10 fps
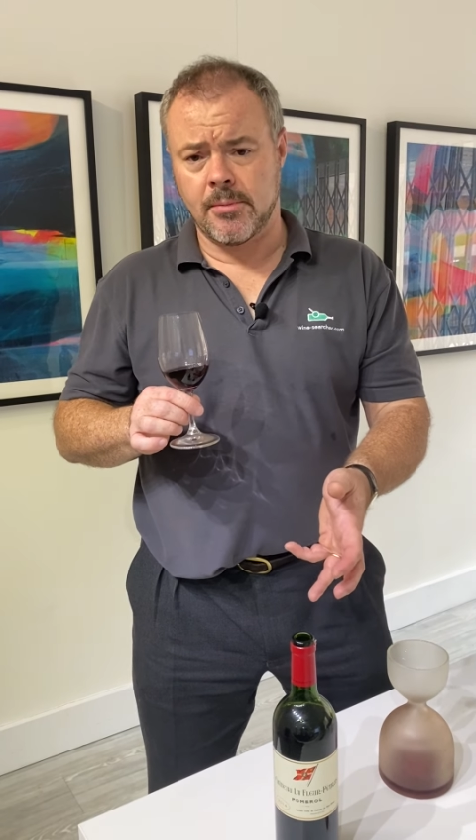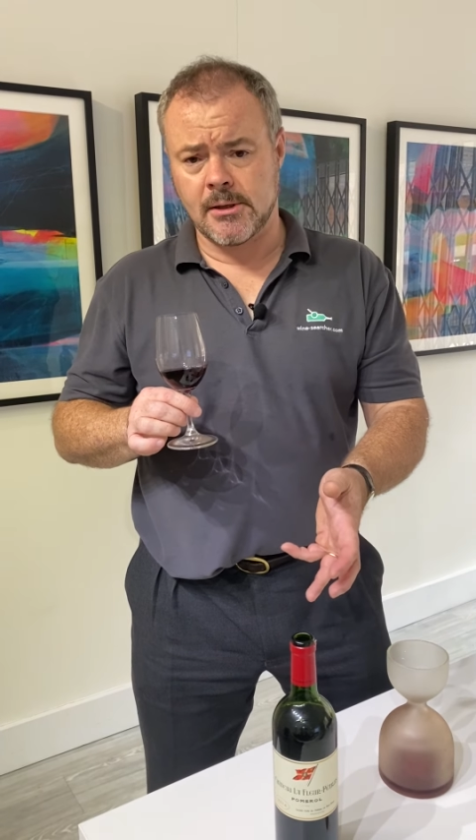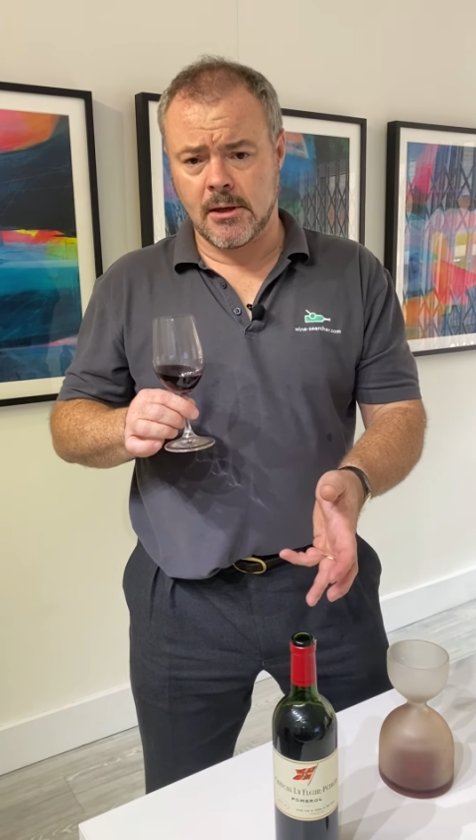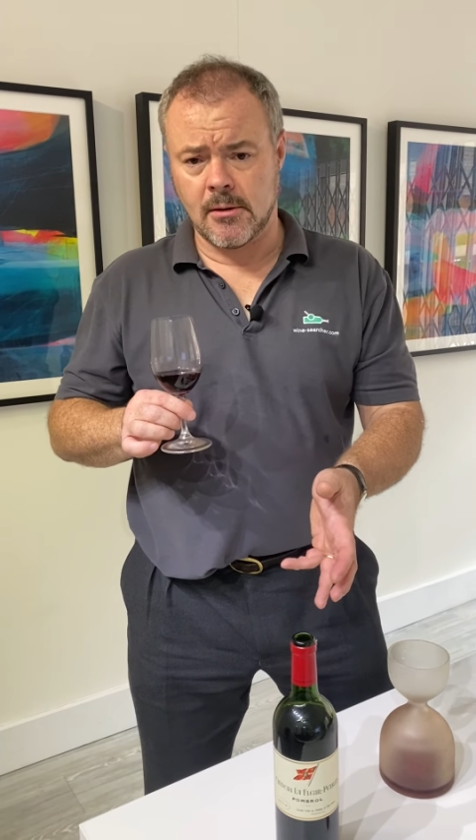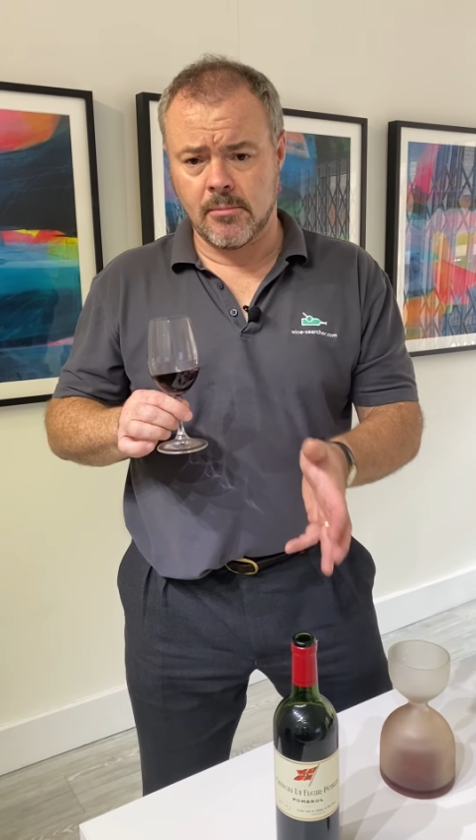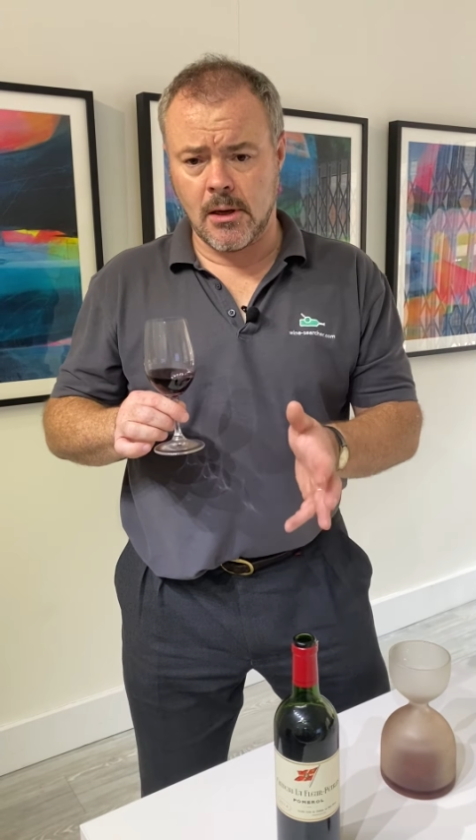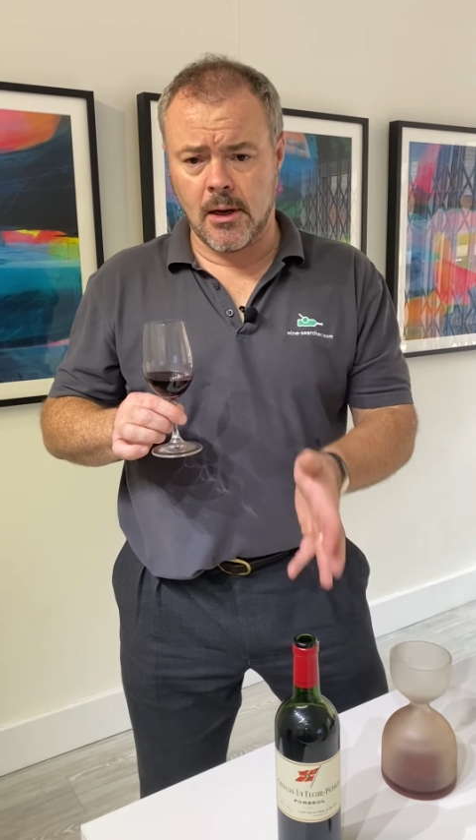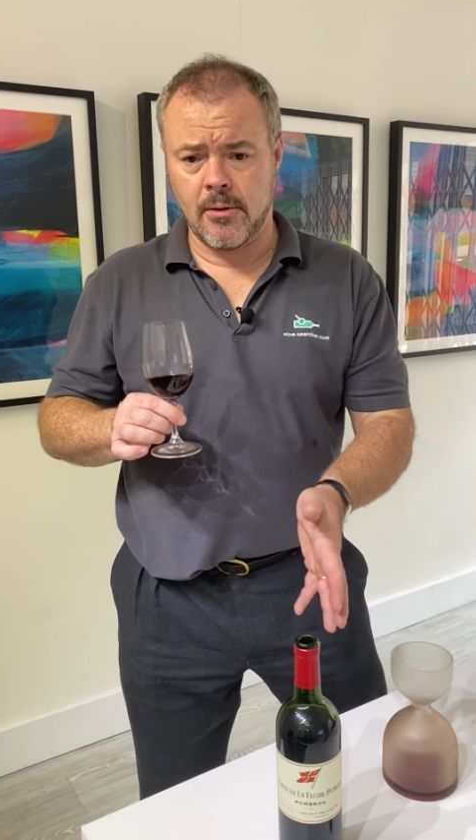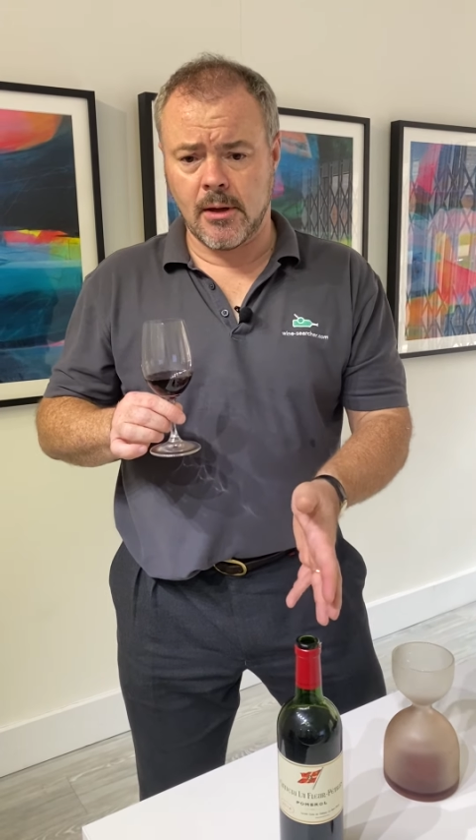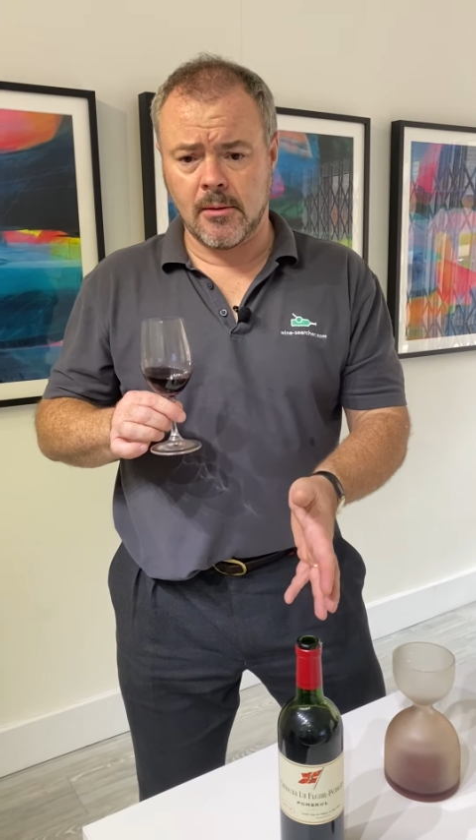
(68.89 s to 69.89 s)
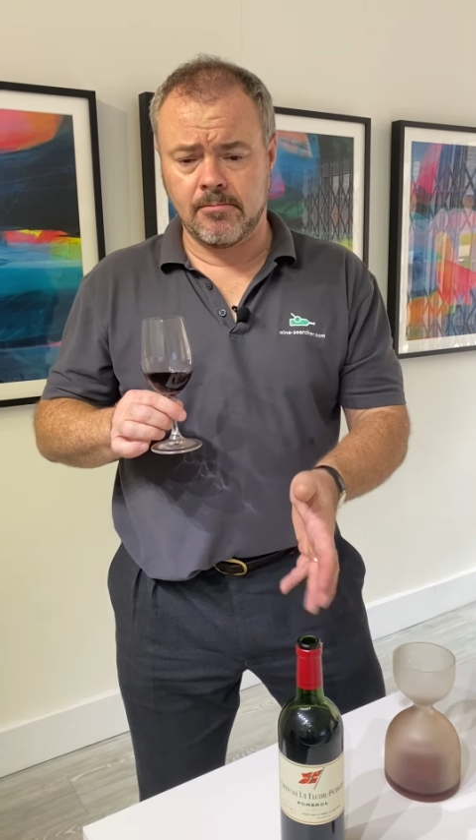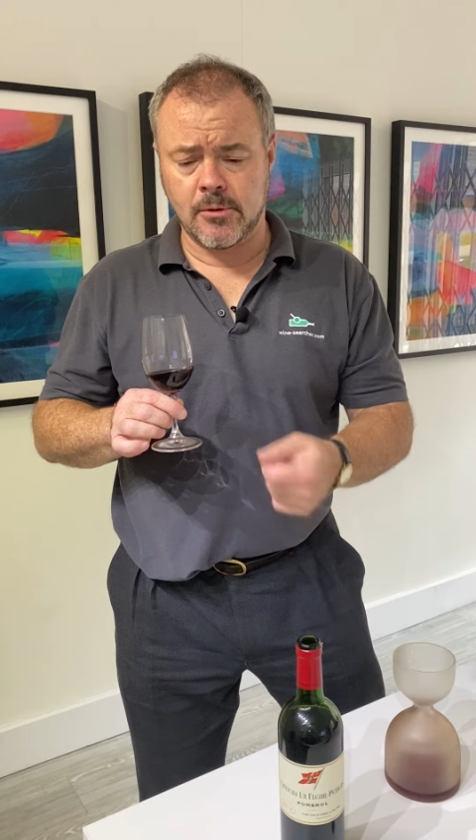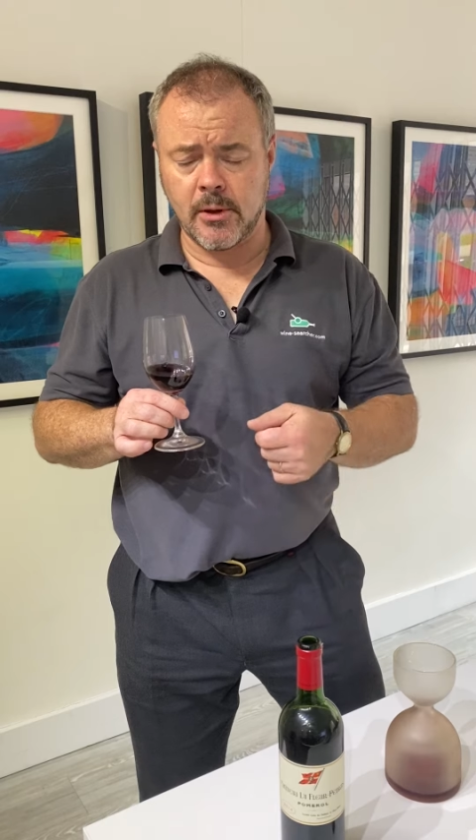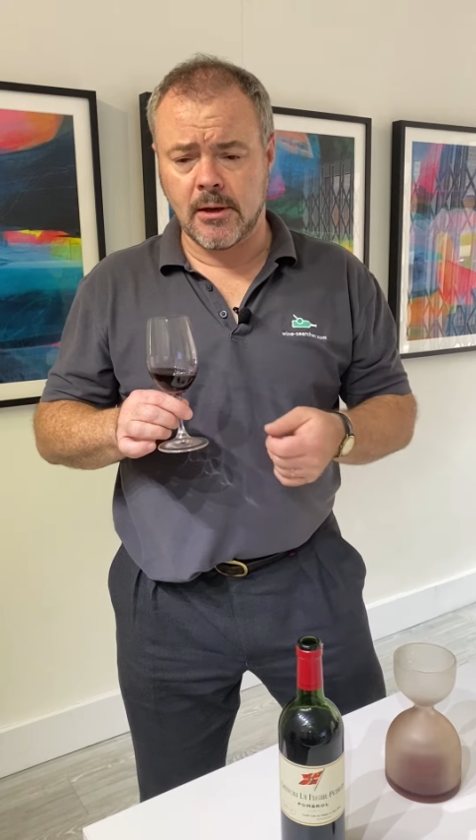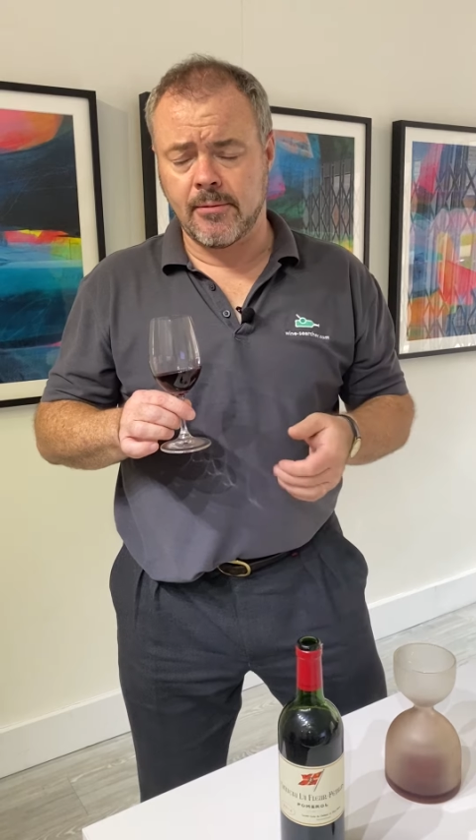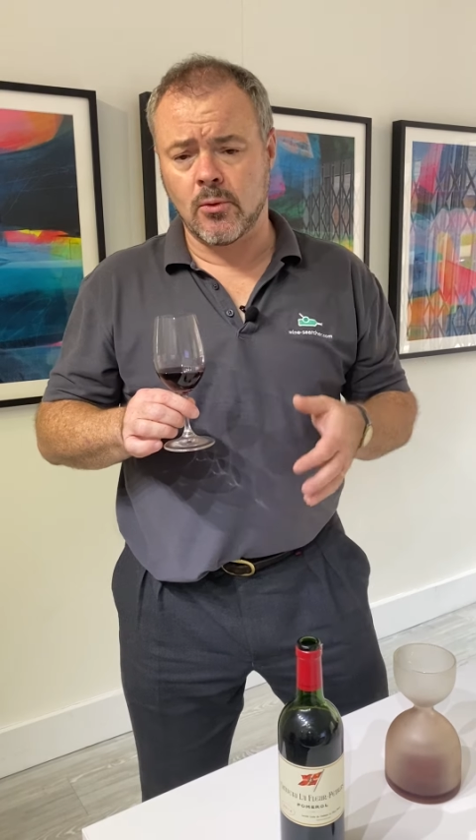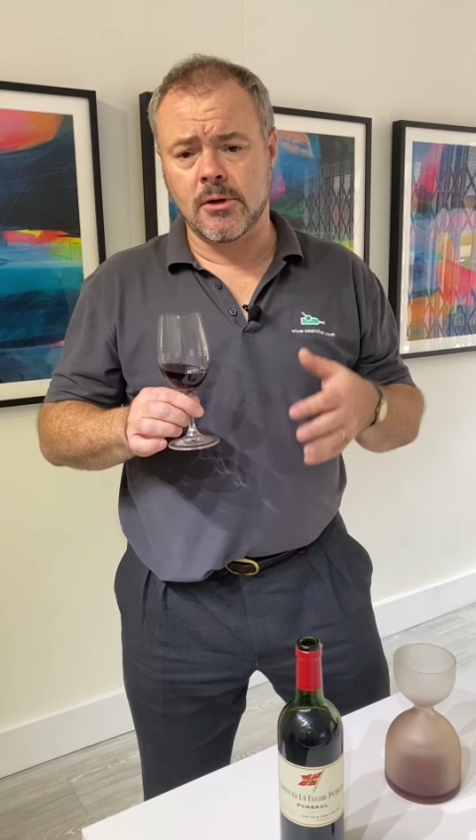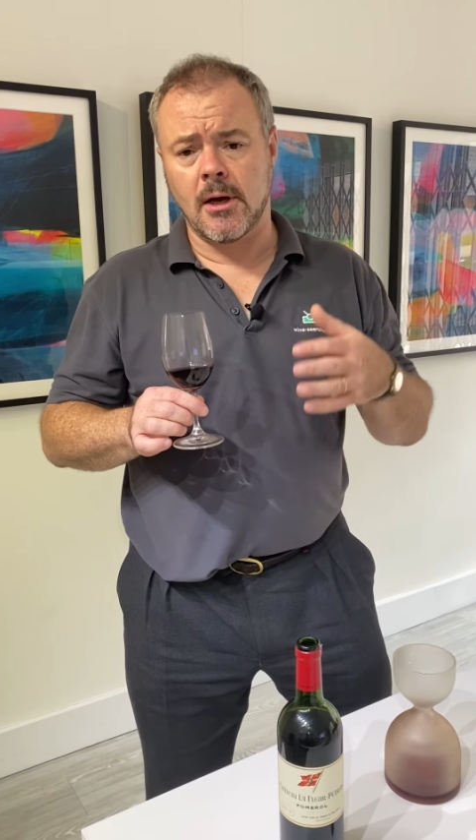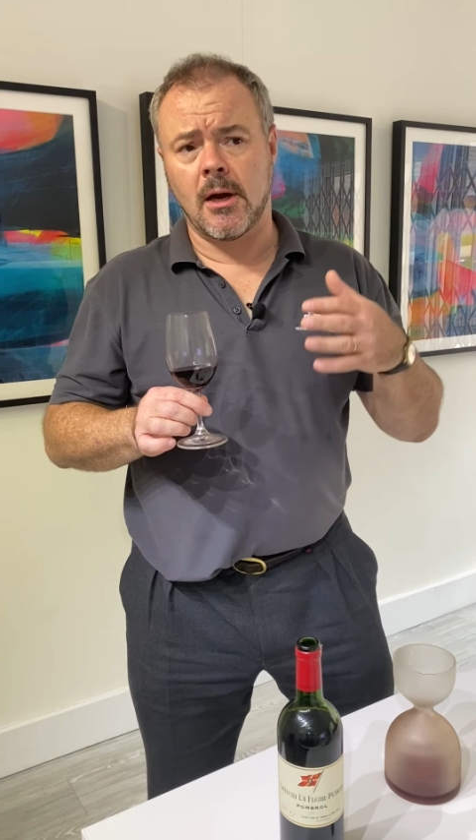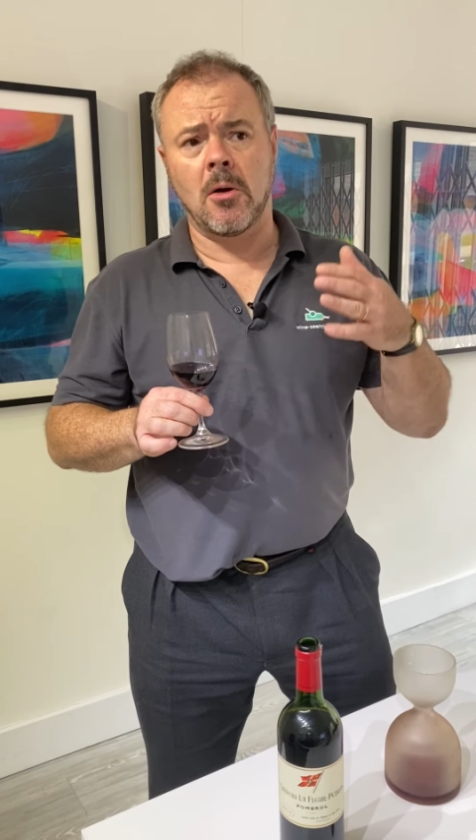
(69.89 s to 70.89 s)
percent of Merlot in the twenty
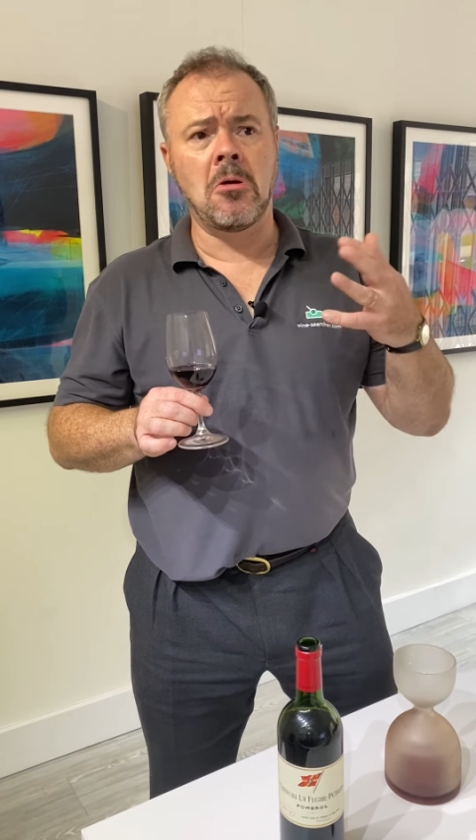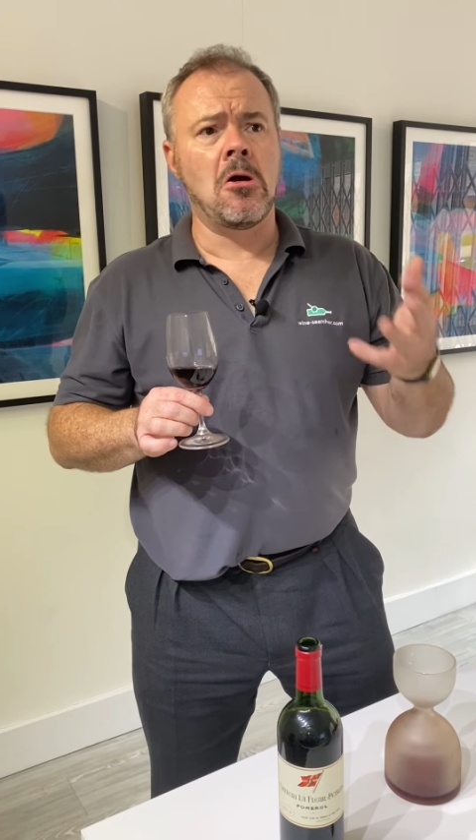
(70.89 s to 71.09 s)
fourteen,